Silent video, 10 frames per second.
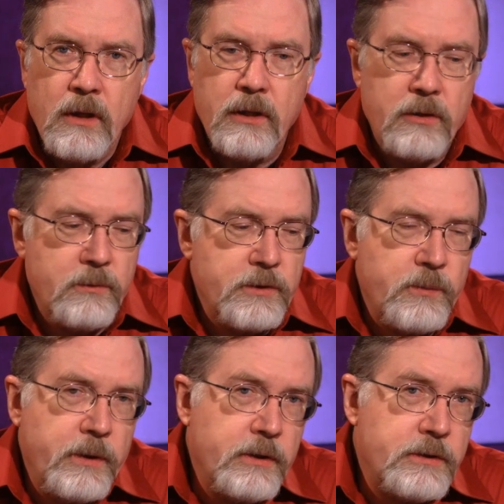In other words,
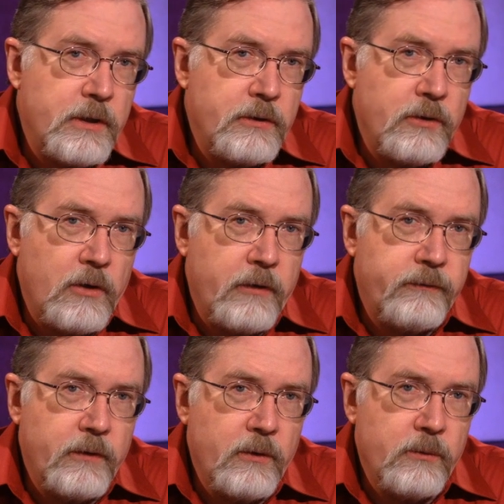we could start to
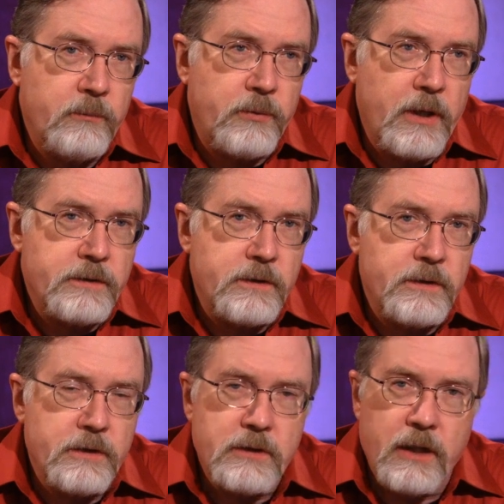offload
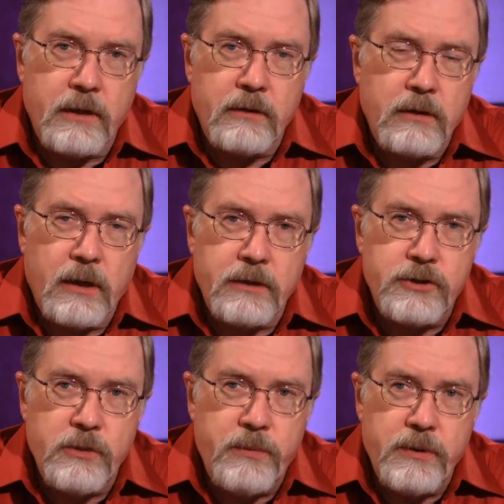processes like
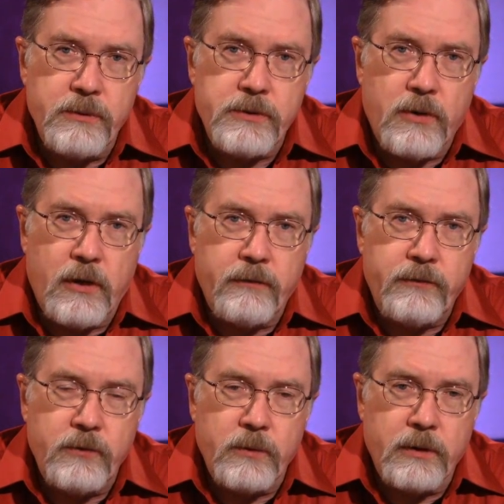GPUs off
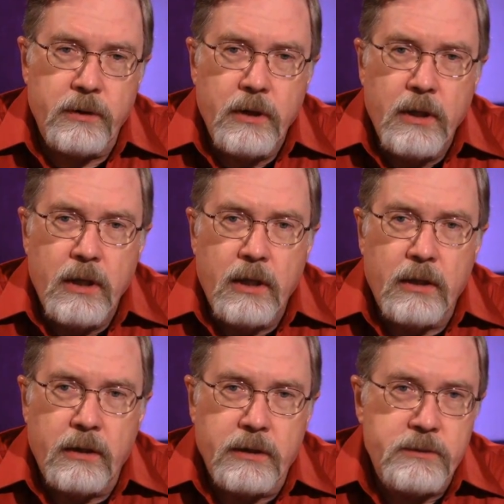to
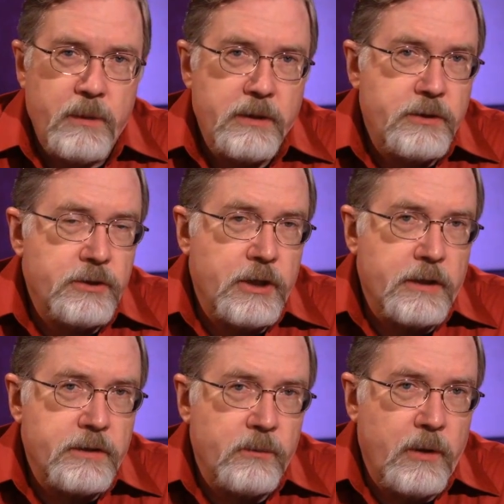an expansion
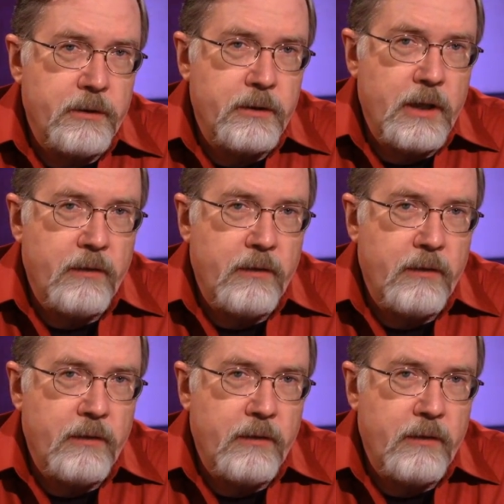chassis rather than